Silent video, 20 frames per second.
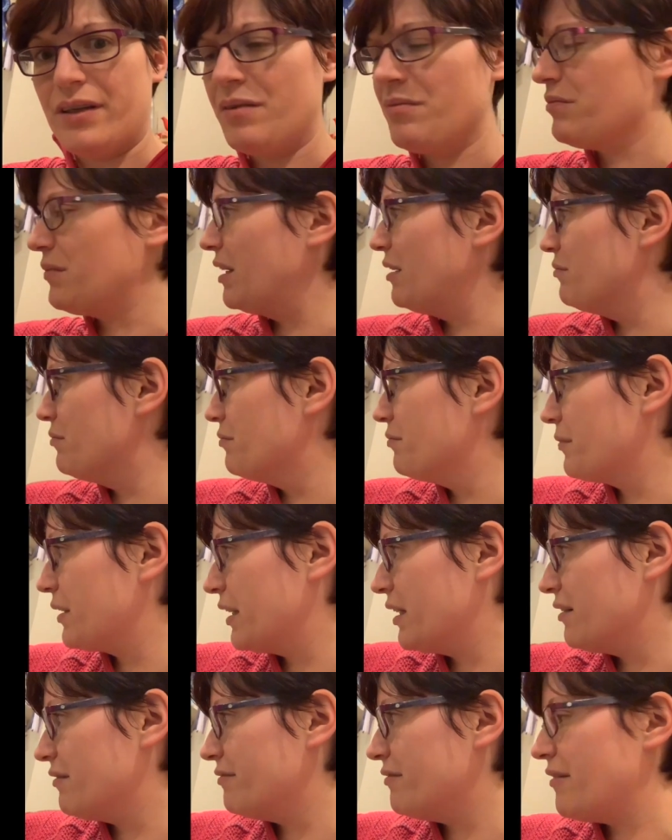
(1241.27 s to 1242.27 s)
that I'm
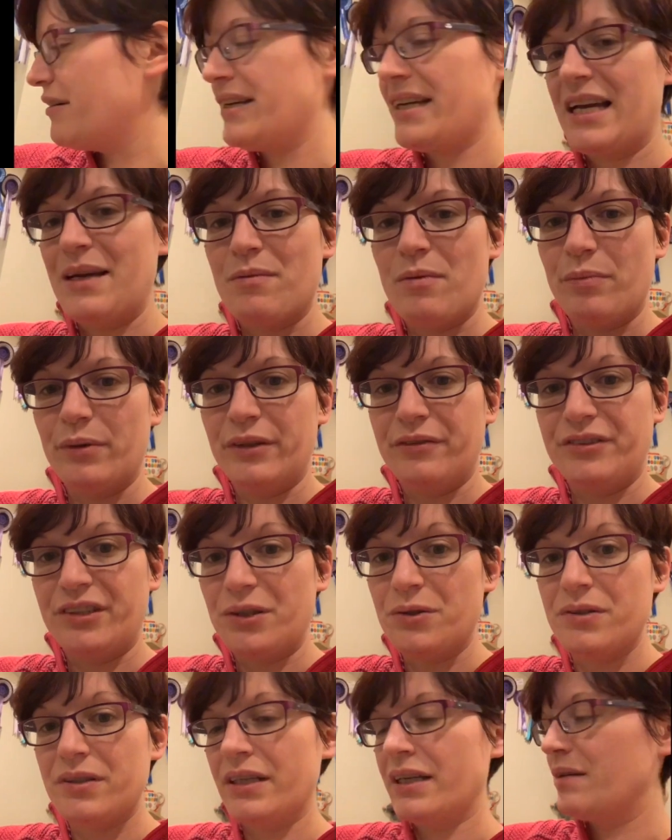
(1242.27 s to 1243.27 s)
kind of very capable of
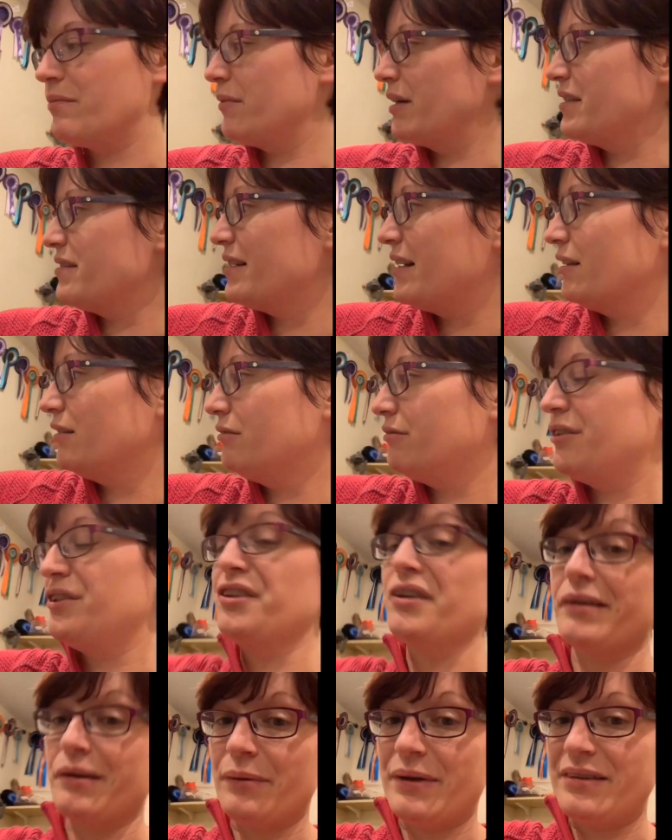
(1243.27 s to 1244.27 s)
dosing it myself and
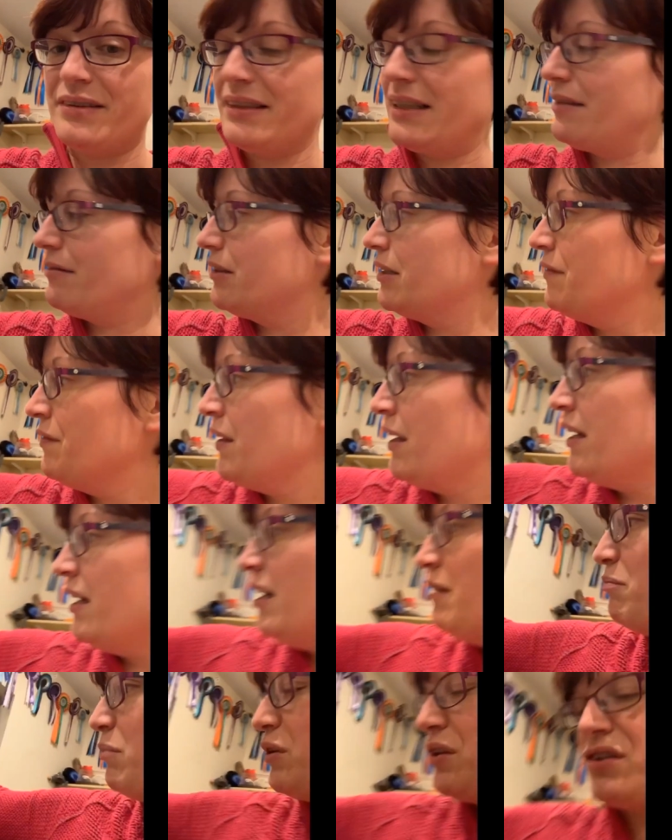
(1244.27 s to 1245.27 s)
knowing when to give it.
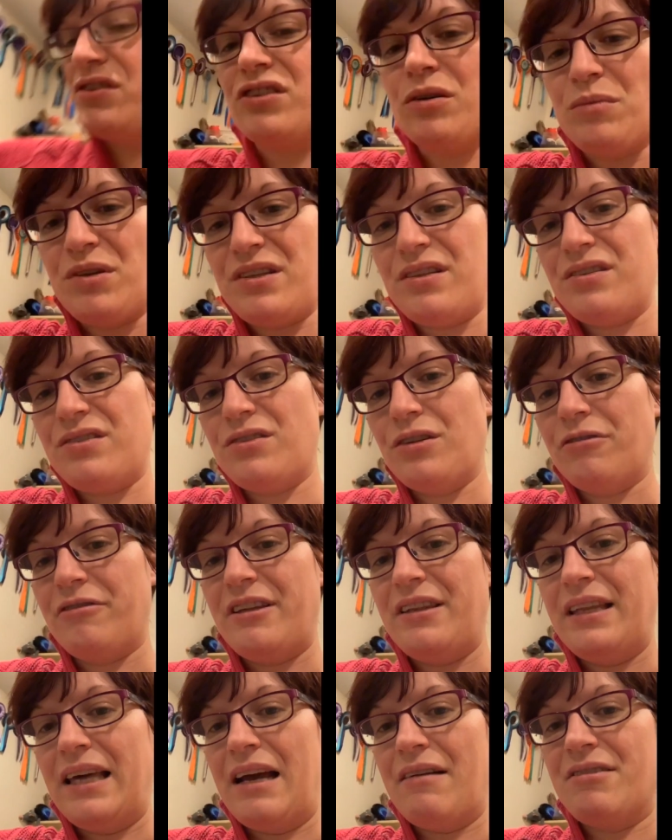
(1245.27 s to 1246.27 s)
But some of the stuff
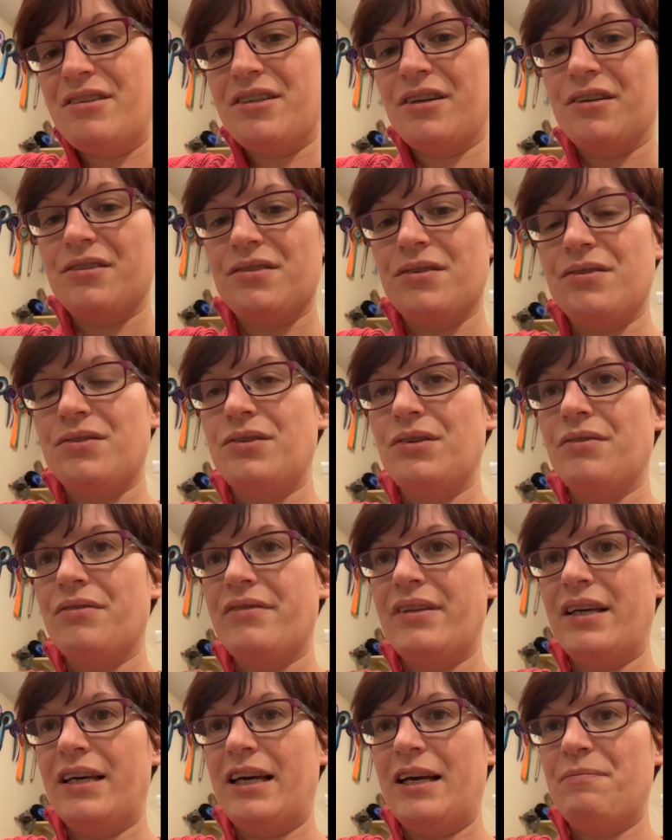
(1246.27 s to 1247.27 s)
in there is also stuff
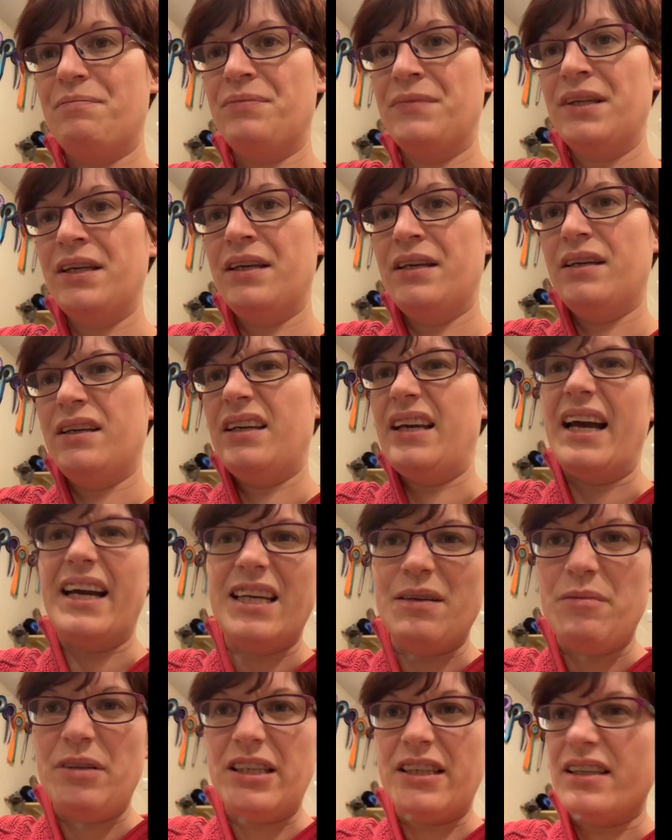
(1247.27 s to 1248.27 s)
that
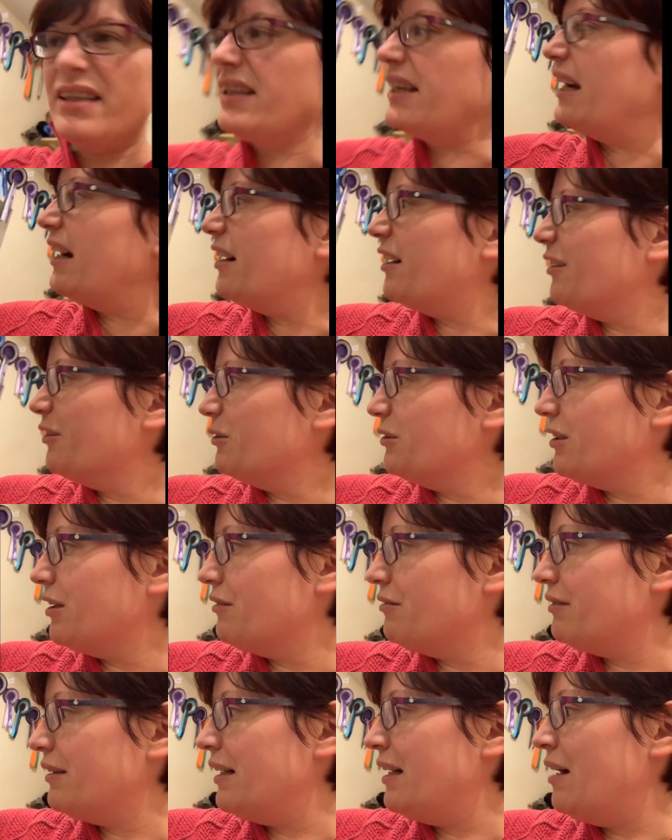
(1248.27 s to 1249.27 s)
anybody can get hold
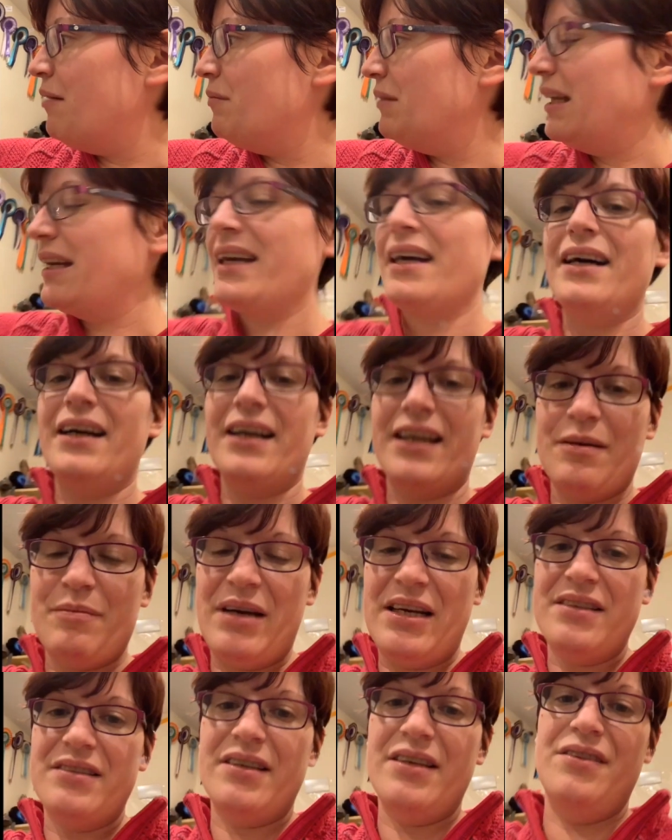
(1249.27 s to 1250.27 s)
of, like
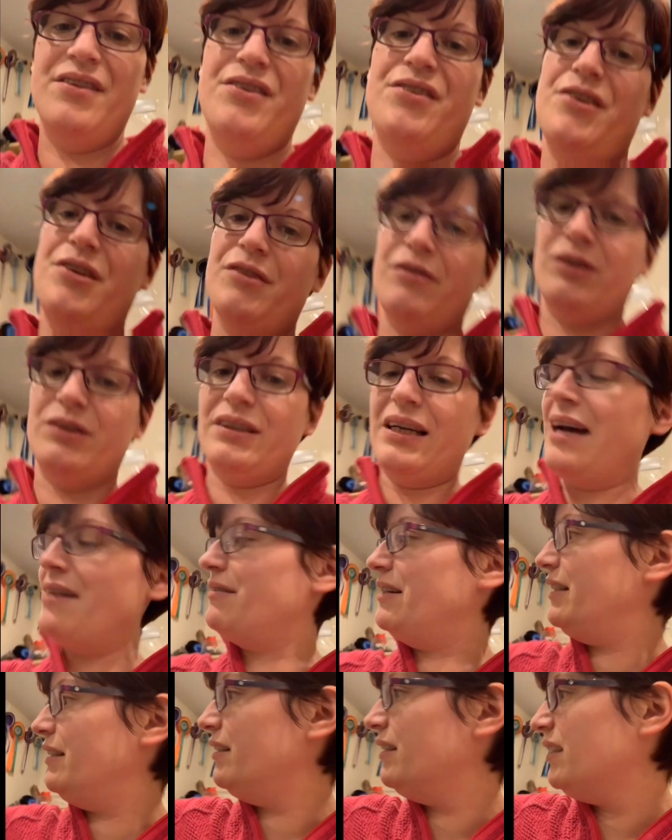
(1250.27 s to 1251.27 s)
Harcomycin that's useful to have
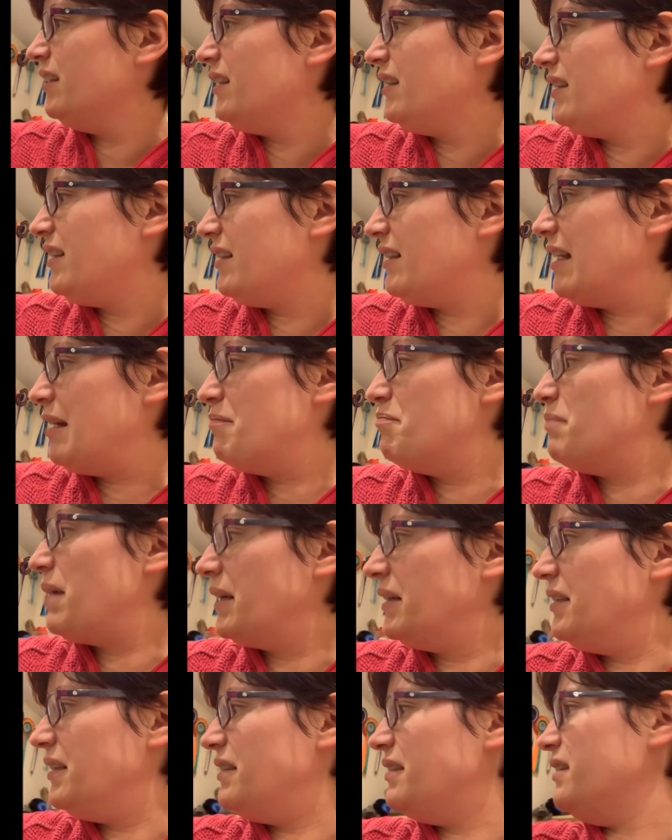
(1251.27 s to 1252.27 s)
in,
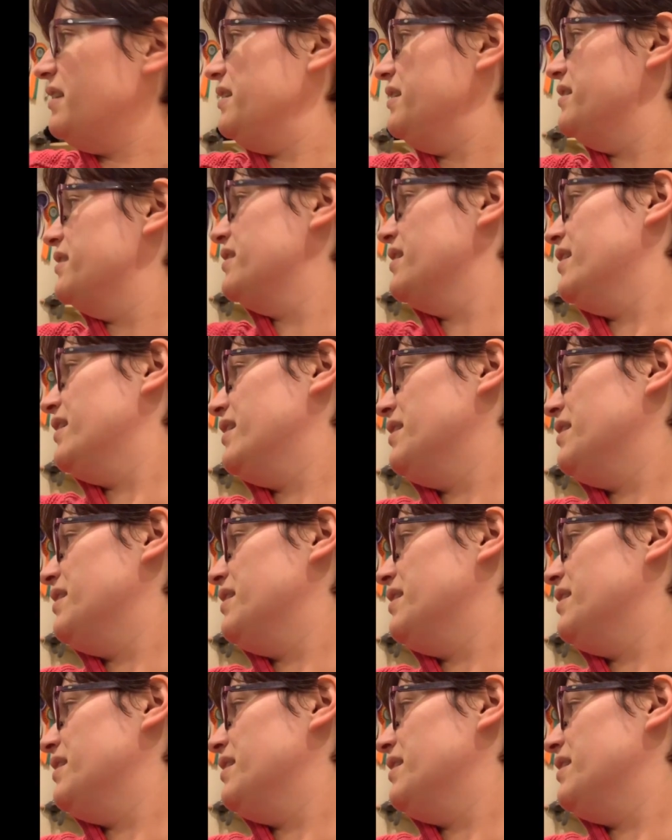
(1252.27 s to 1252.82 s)
bandages,